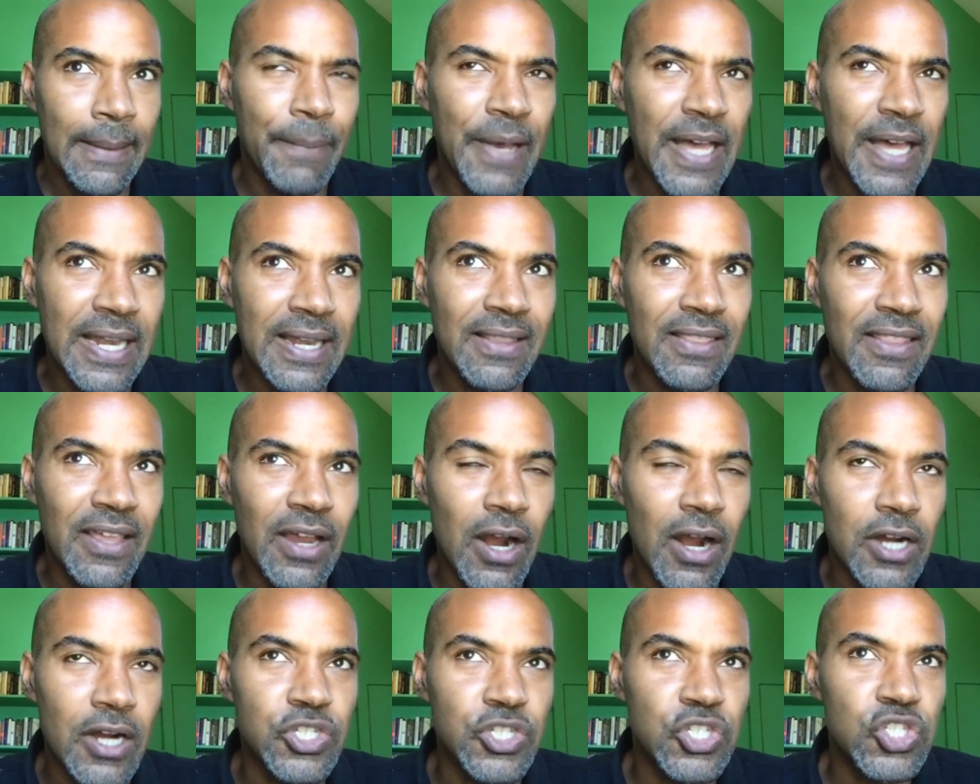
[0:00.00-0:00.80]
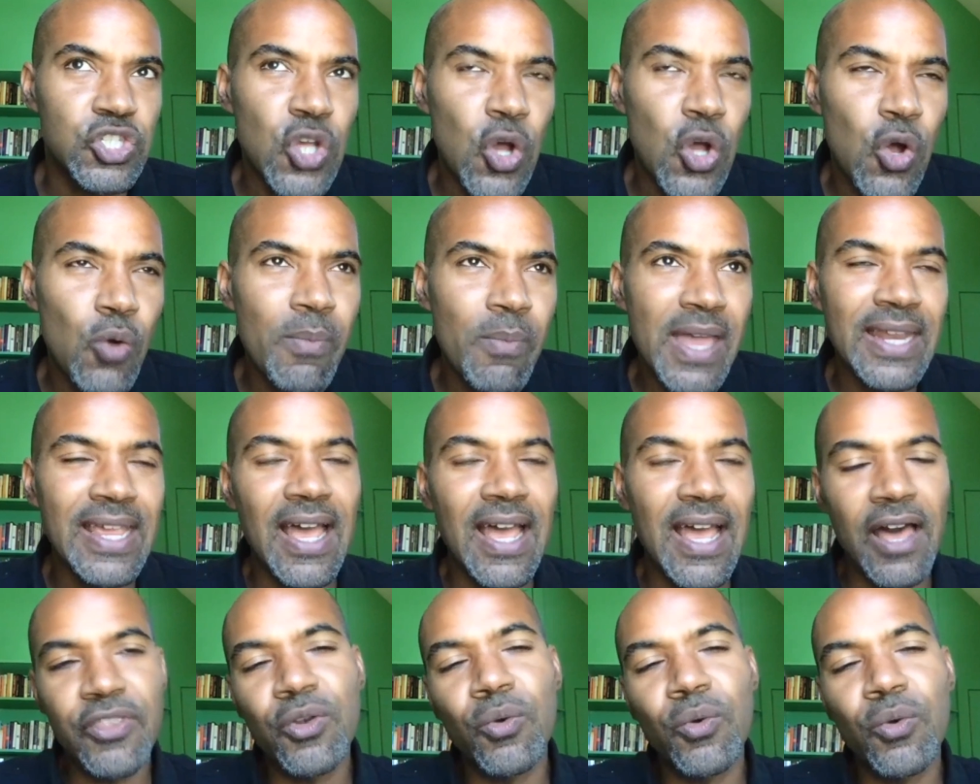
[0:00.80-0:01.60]
But there are so
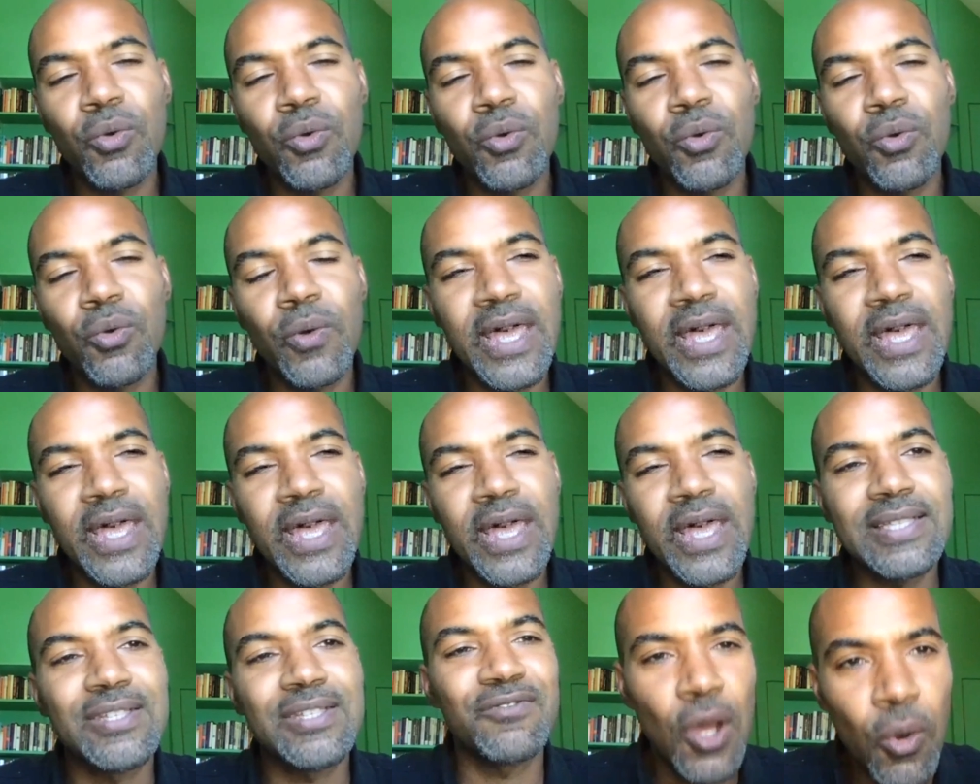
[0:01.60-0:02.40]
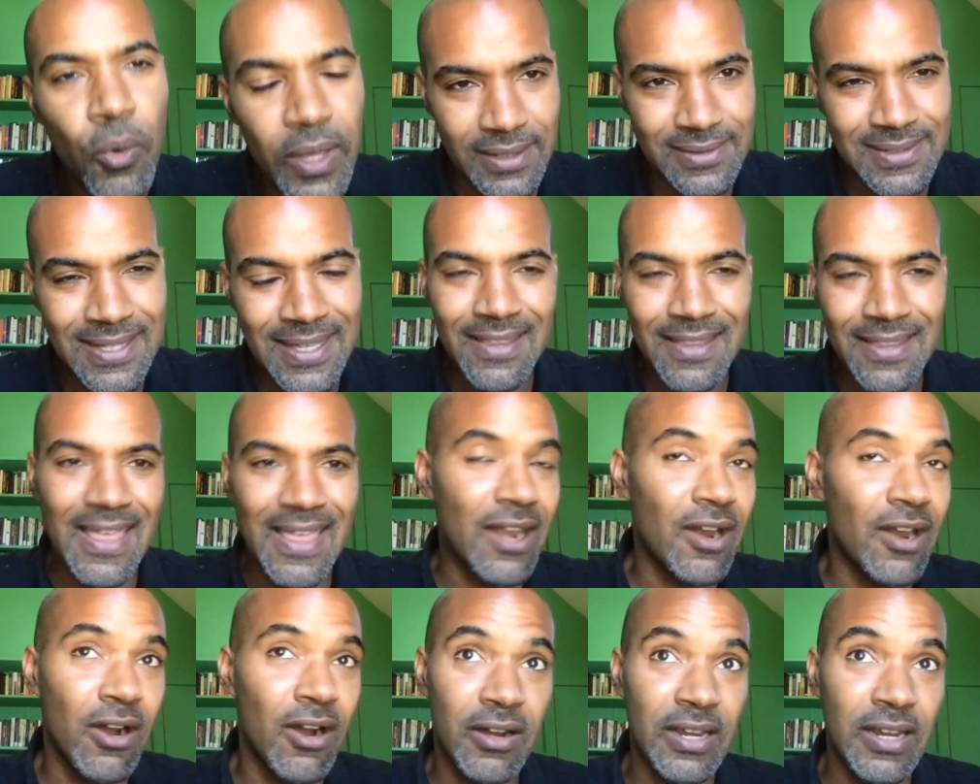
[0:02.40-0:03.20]
many other ways of knowing
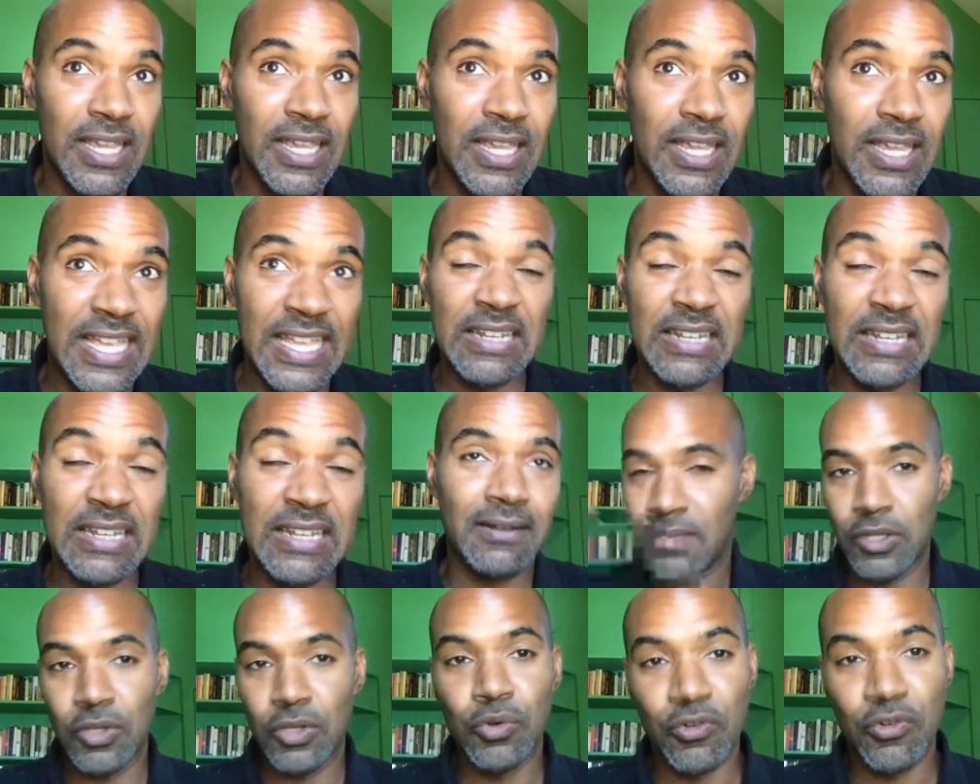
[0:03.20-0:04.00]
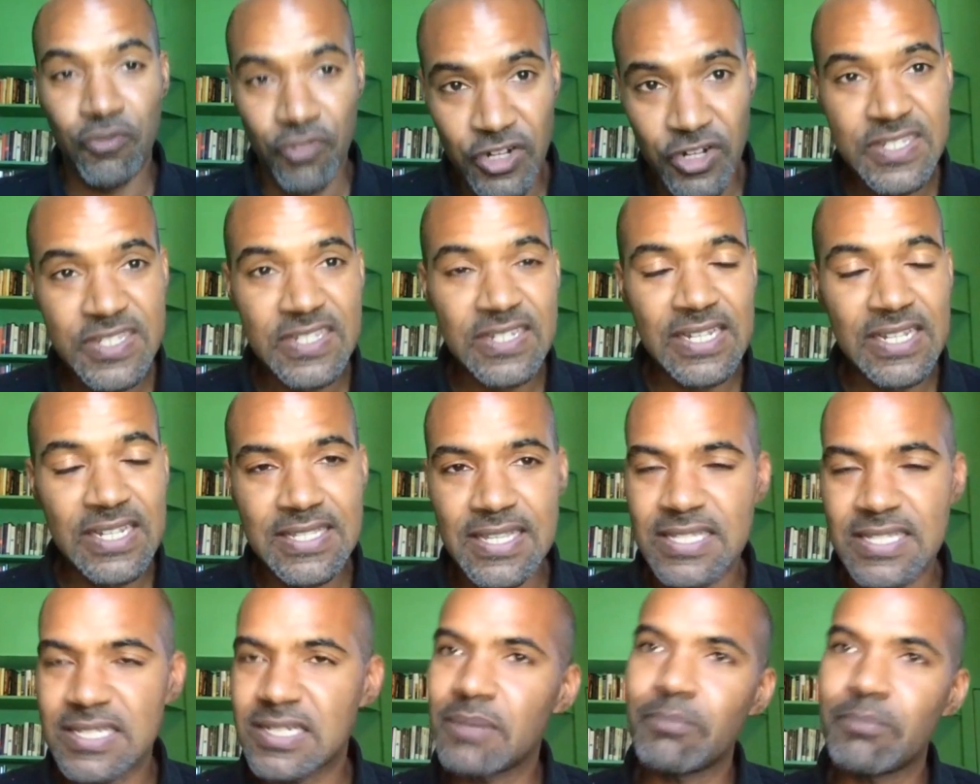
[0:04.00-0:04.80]
that are in the university
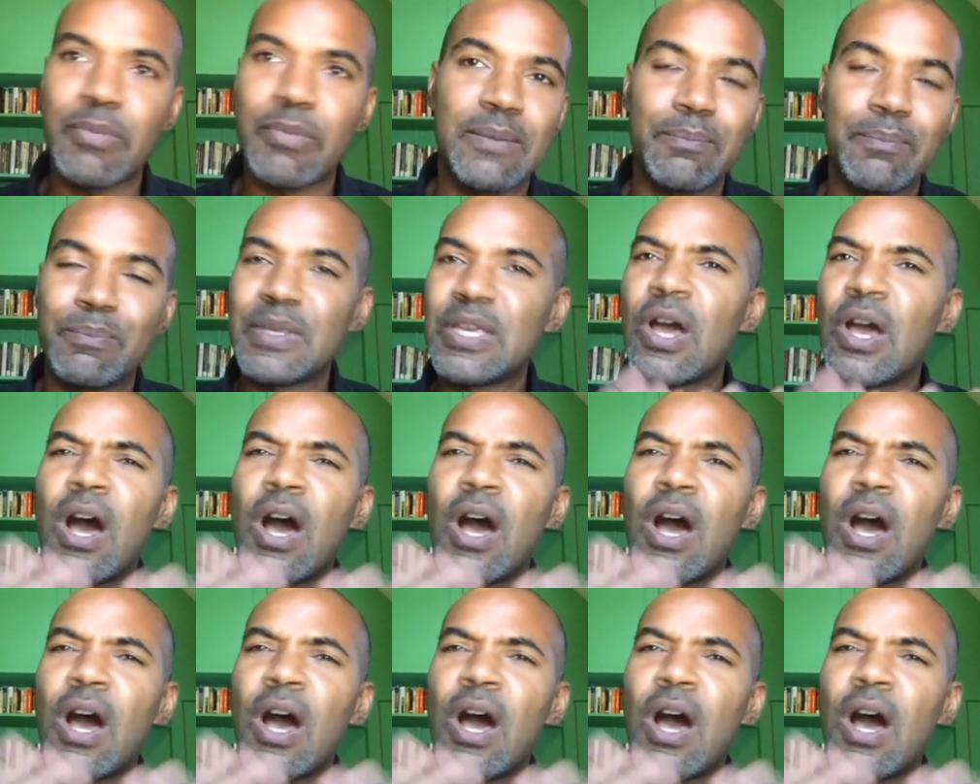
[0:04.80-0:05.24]
system, but